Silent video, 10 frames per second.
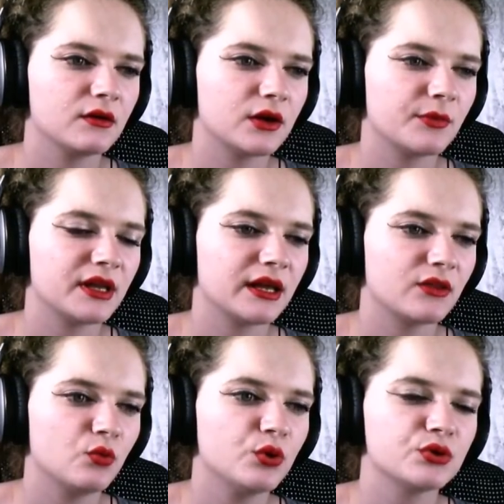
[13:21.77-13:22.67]
You look a bit
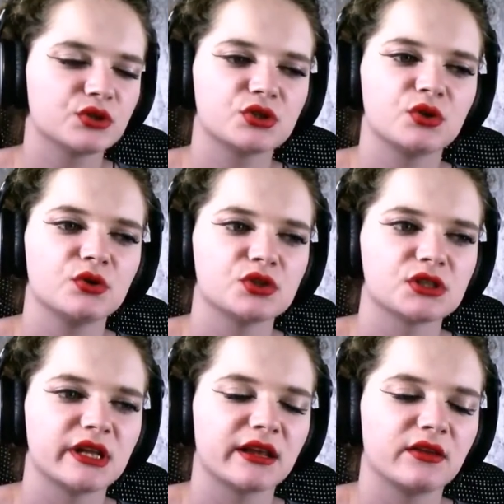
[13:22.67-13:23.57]
like the wooden
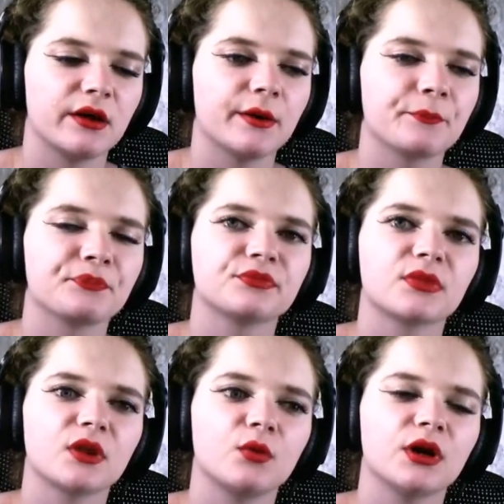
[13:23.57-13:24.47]
soldiers, like the... Um,
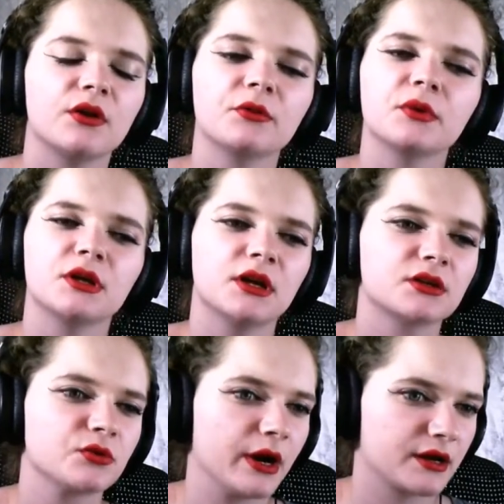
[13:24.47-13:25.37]
what do you call them? The
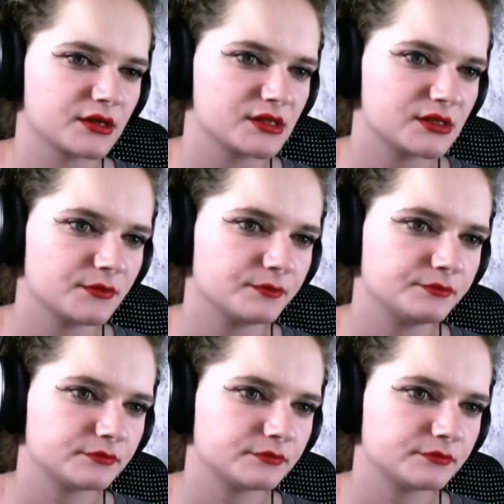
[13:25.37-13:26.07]
nutcrackers.